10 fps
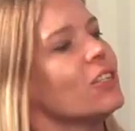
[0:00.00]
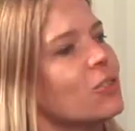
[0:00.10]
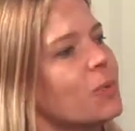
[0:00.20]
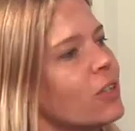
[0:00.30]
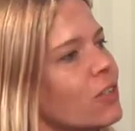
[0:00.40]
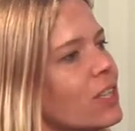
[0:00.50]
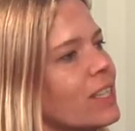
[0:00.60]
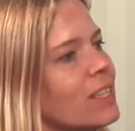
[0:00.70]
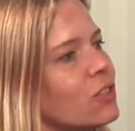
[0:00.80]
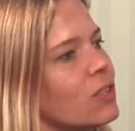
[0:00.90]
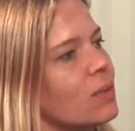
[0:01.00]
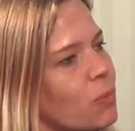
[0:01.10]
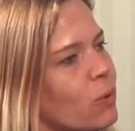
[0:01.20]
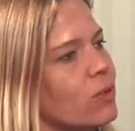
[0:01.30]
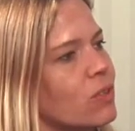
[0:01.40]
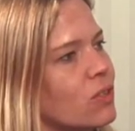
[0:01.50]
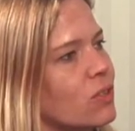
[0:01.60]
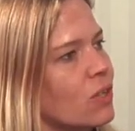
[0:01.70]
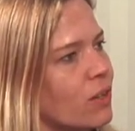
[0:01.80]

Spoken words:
You spoke earlier to the importance